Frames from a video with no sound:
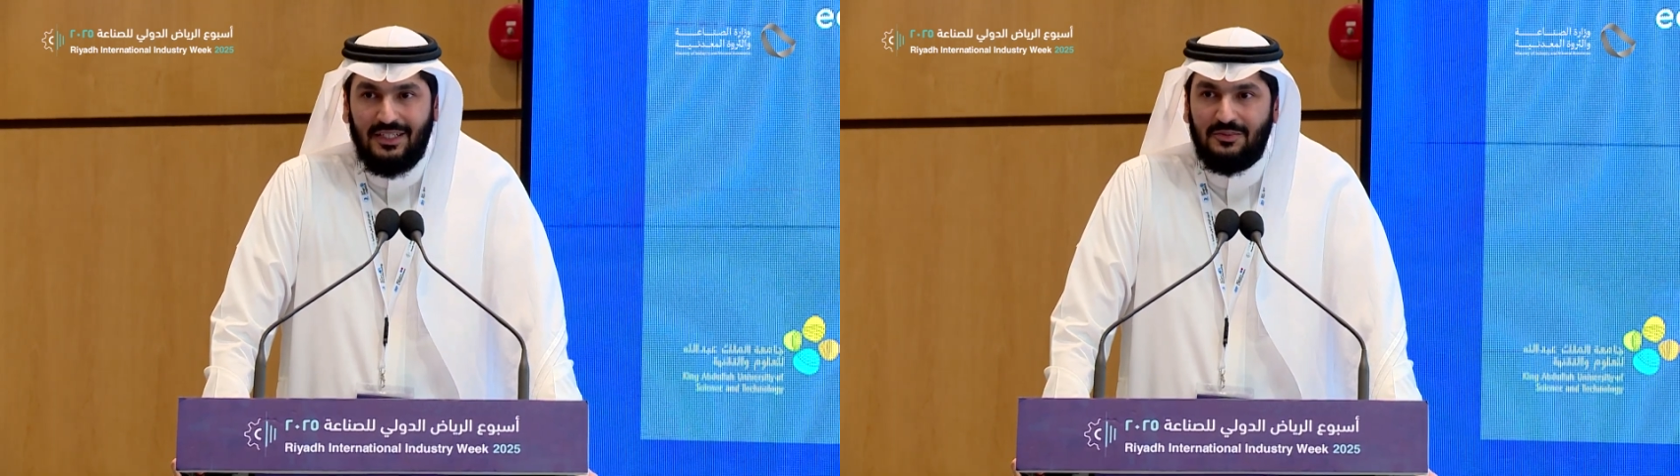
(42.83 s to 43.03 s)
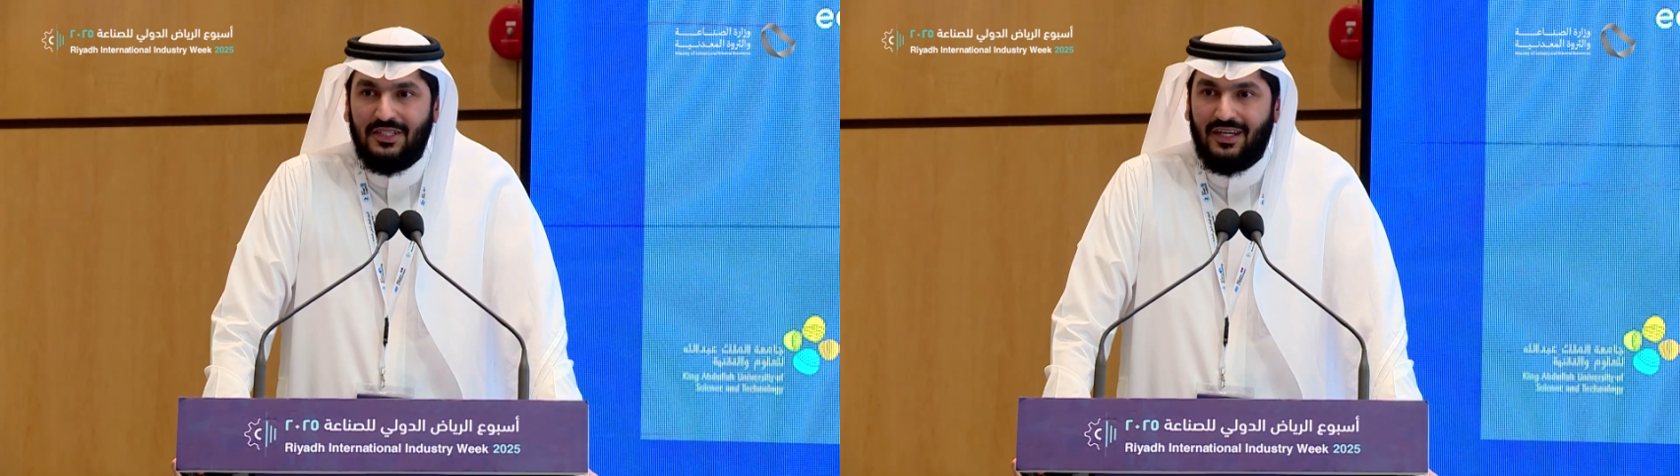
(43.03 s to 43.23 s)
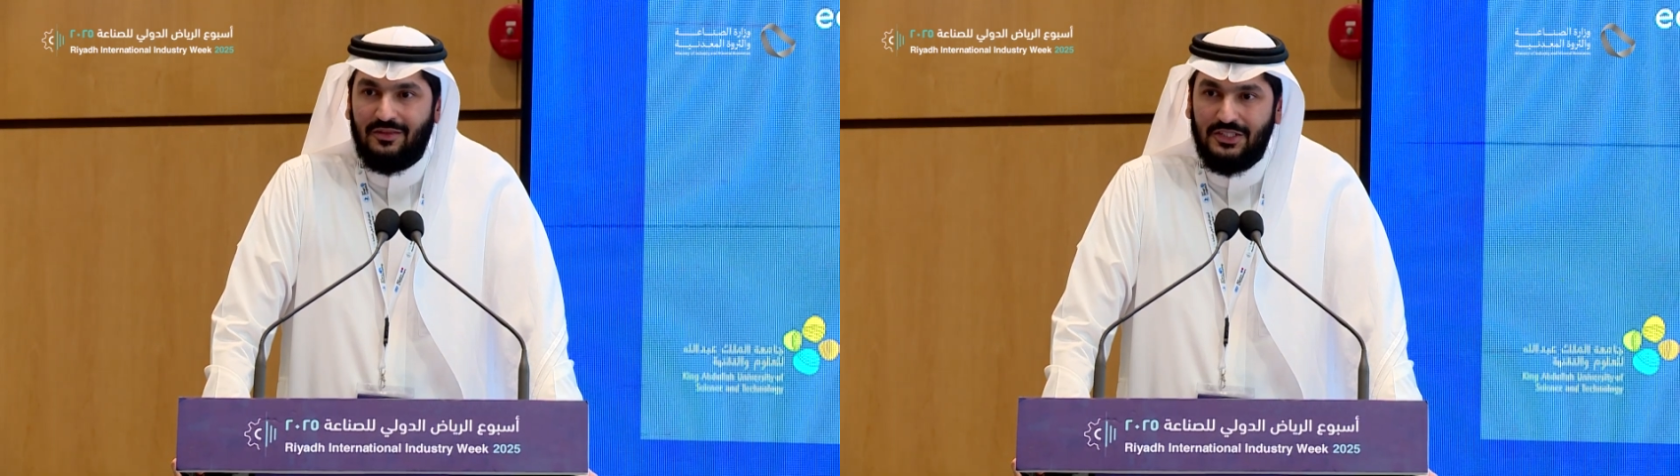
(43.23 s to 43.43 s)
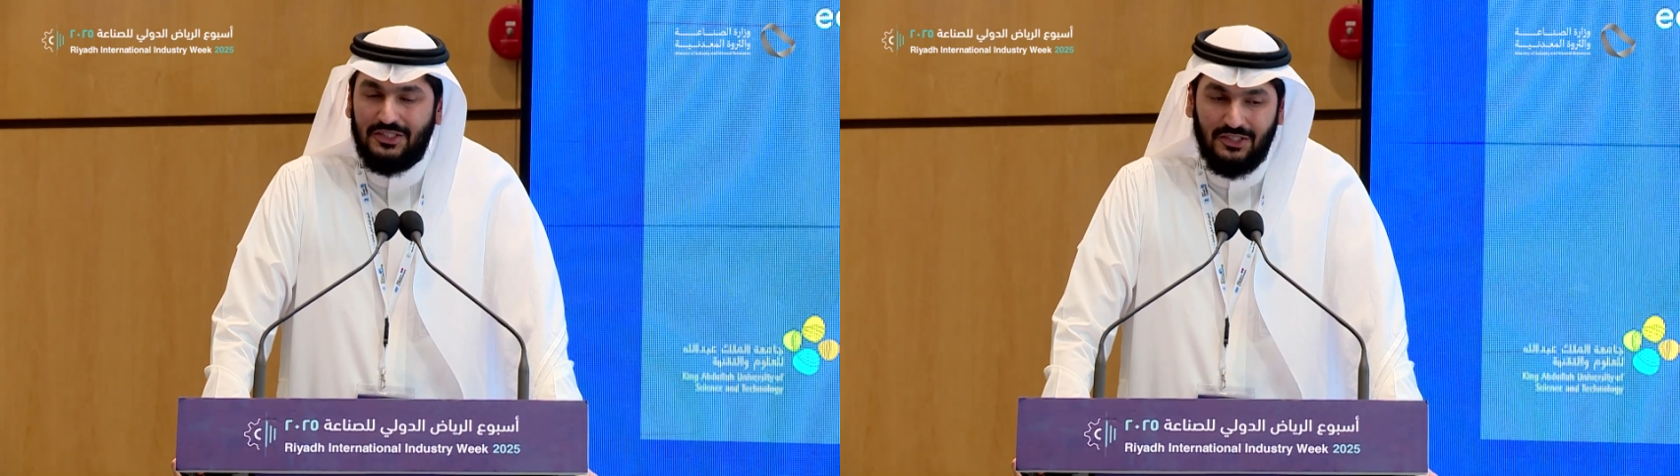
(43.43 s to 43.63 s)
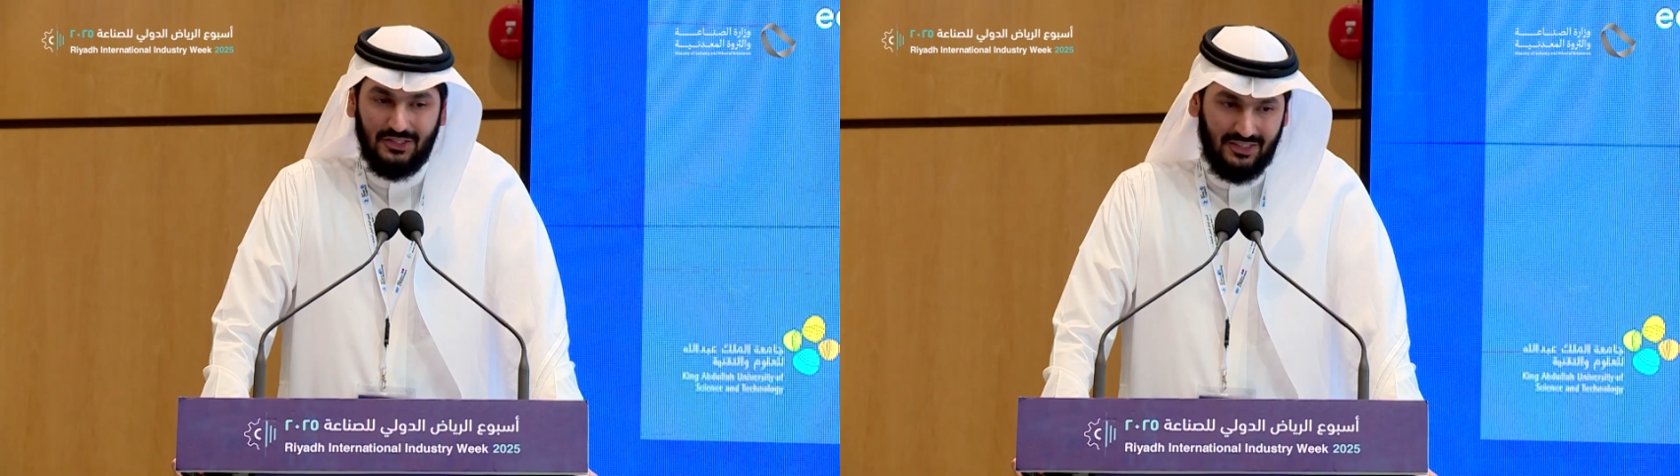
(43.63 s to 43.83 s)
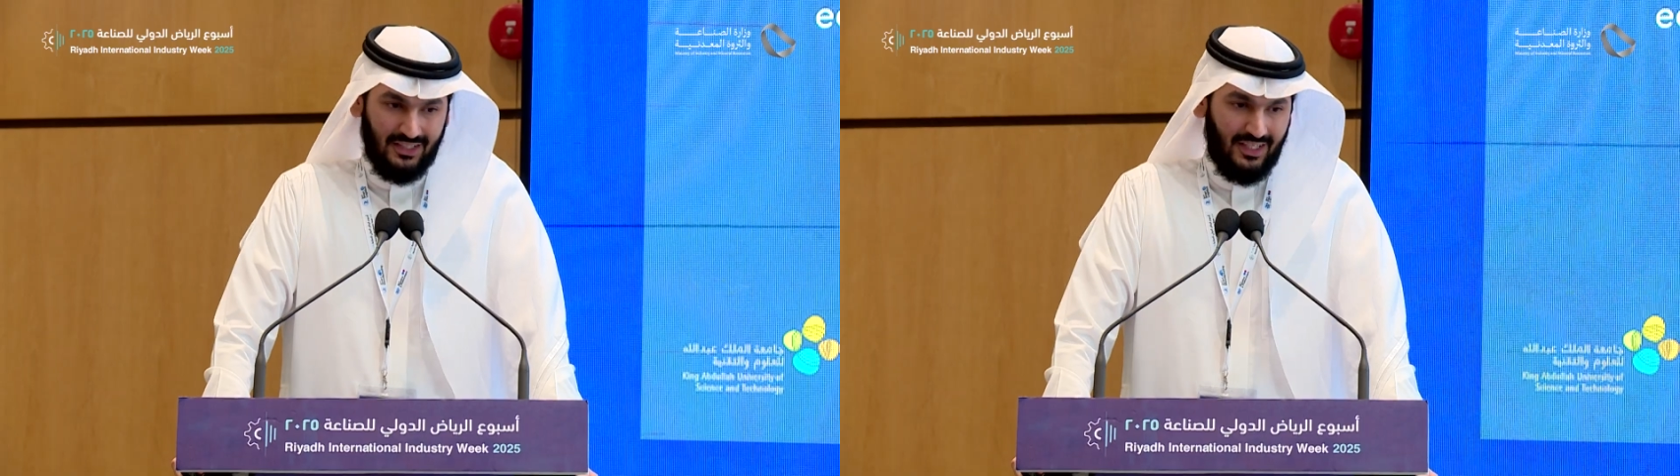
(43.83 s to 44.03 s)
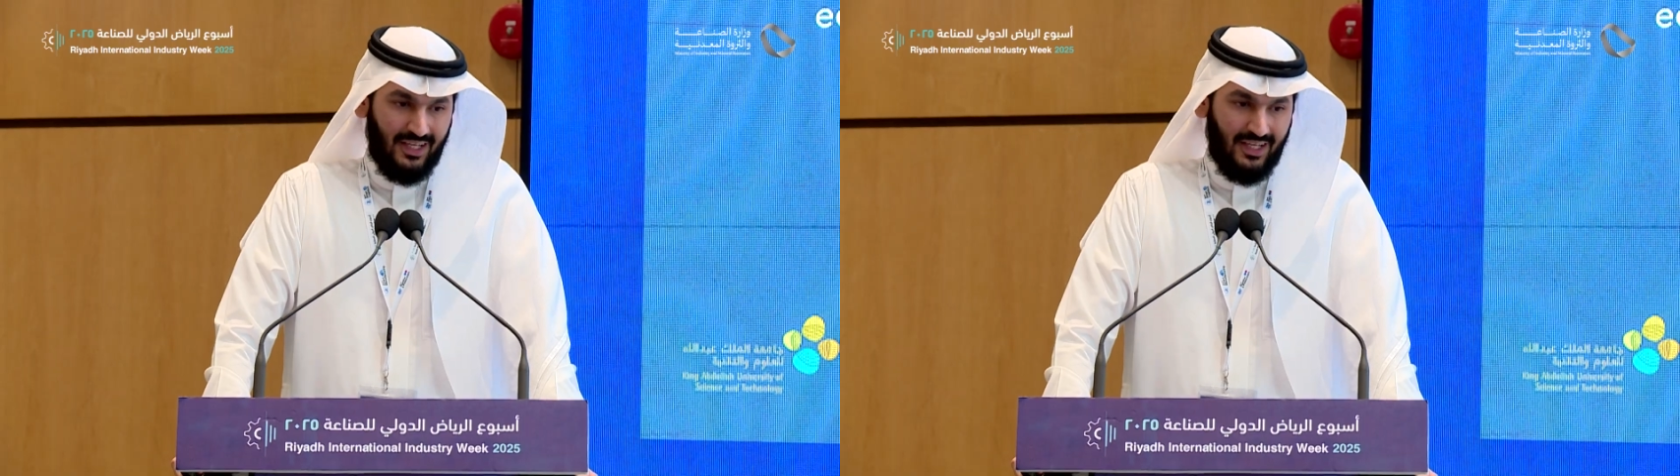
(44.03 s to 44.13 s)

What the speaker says: deep tech research